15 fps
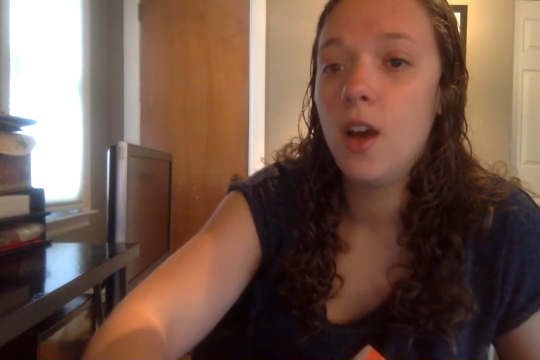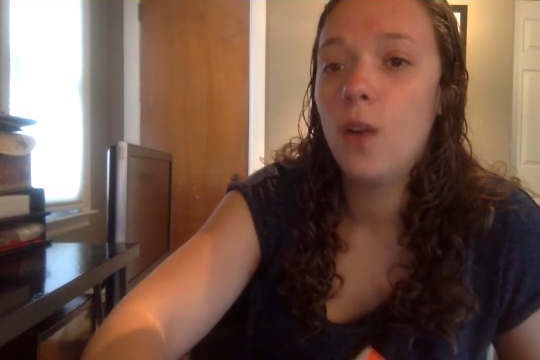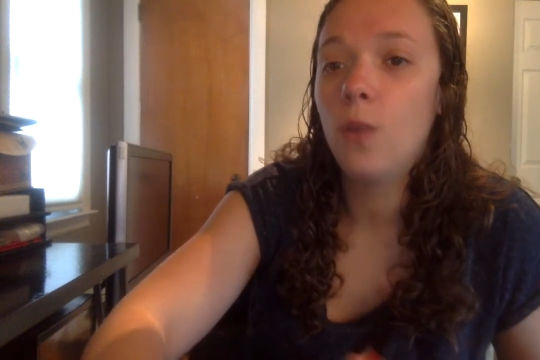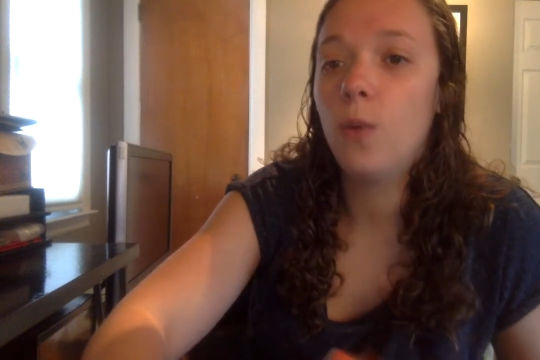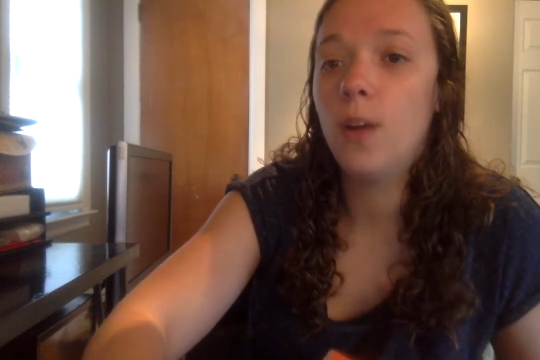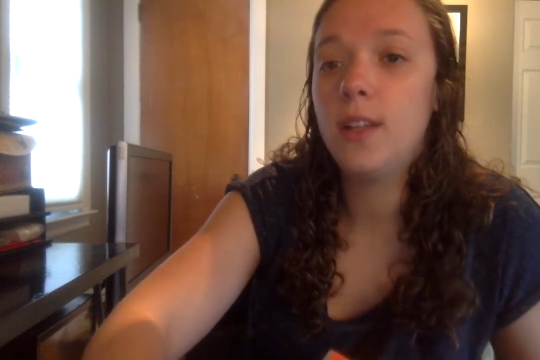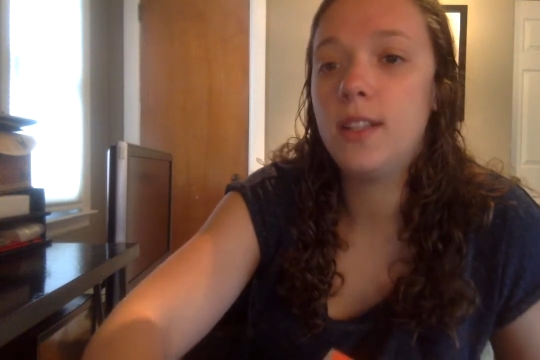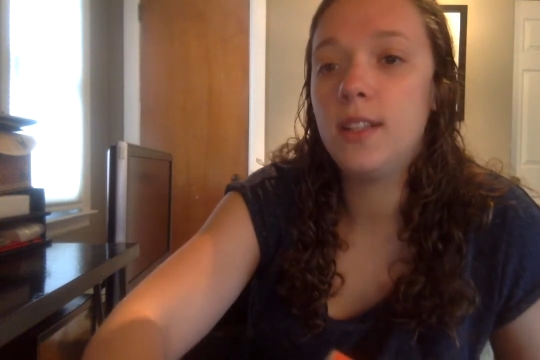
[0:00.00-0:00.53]

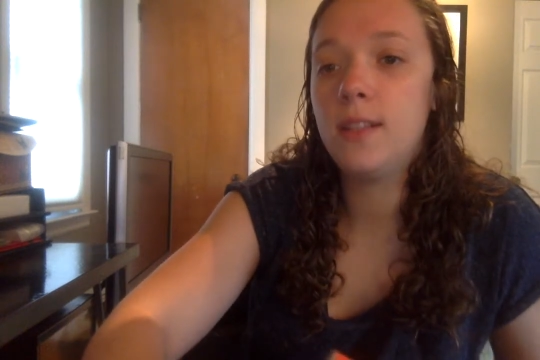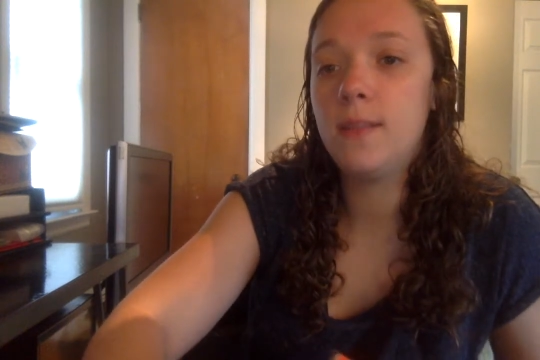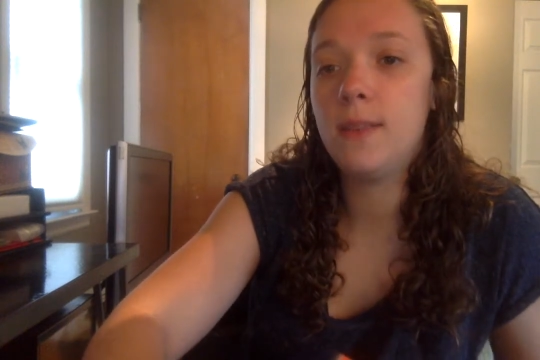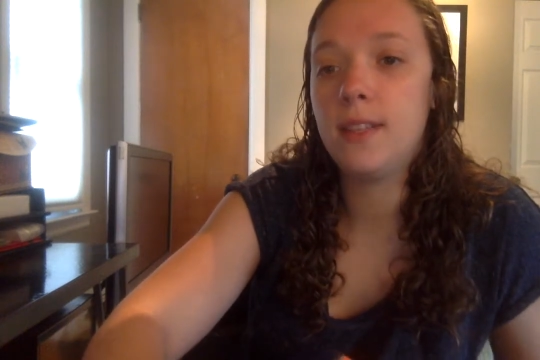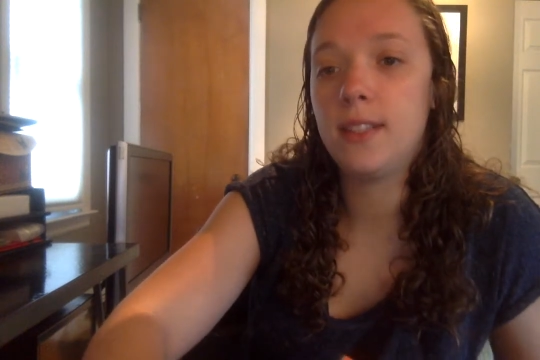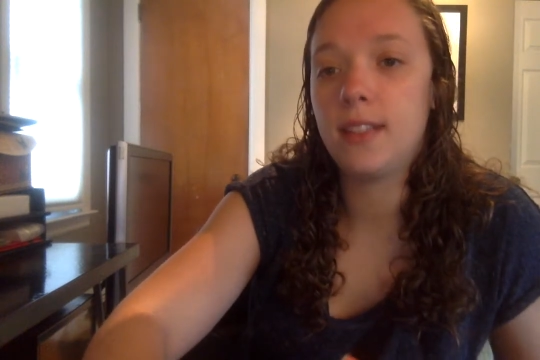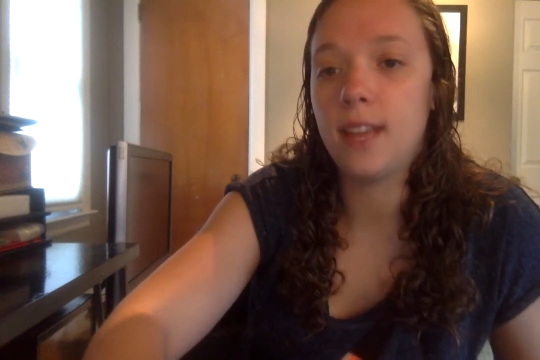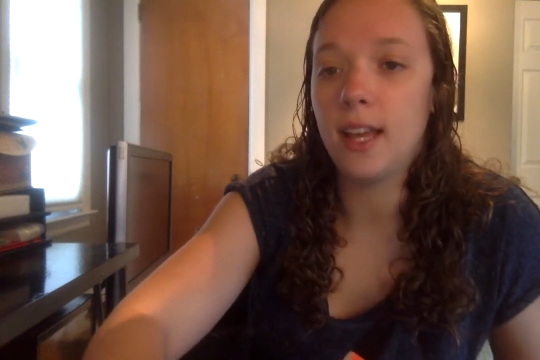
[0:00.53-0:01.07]
What did
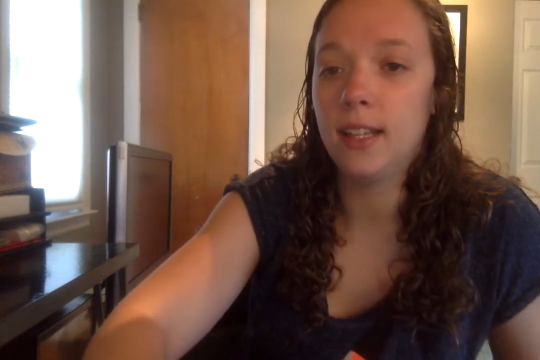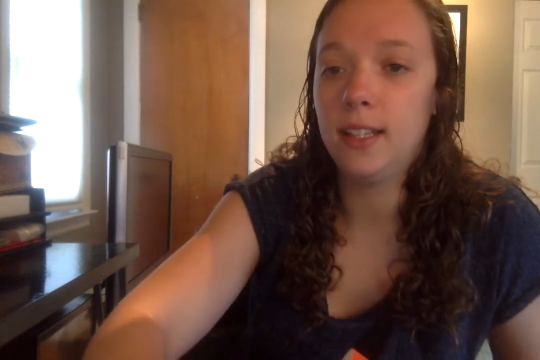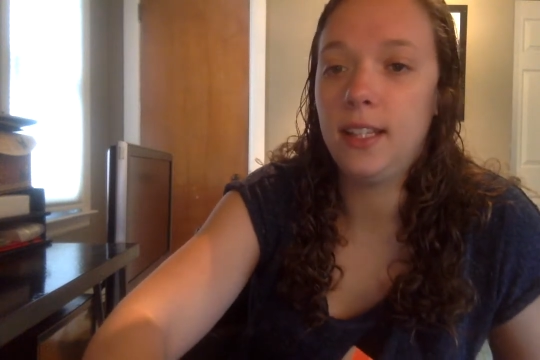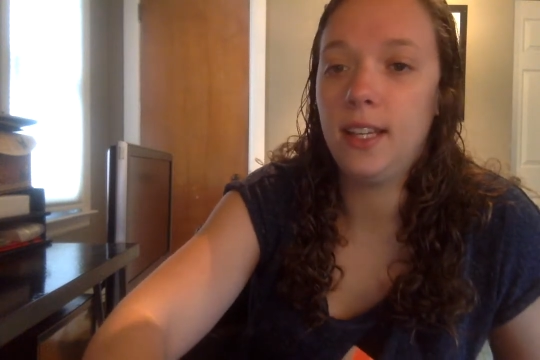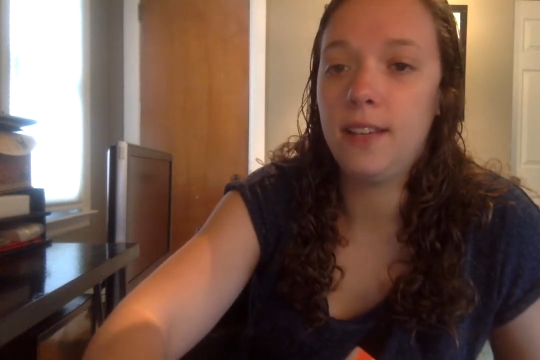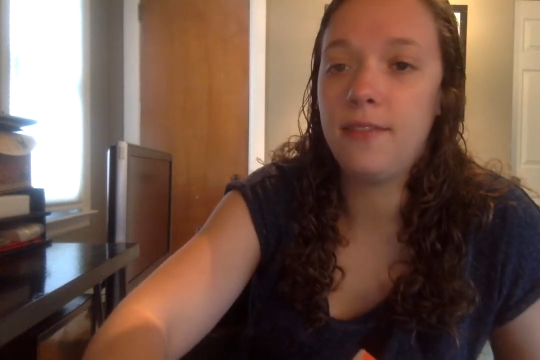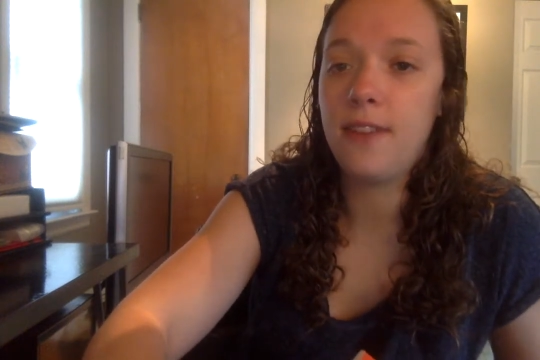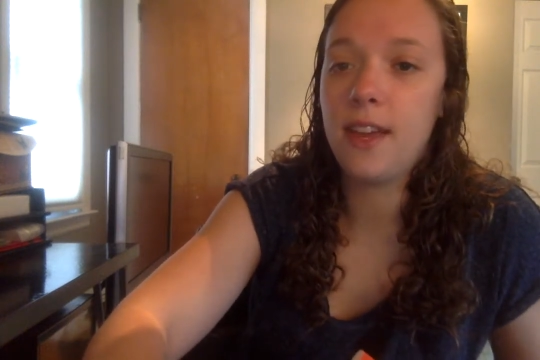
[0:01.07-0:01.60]
Miss Kelly give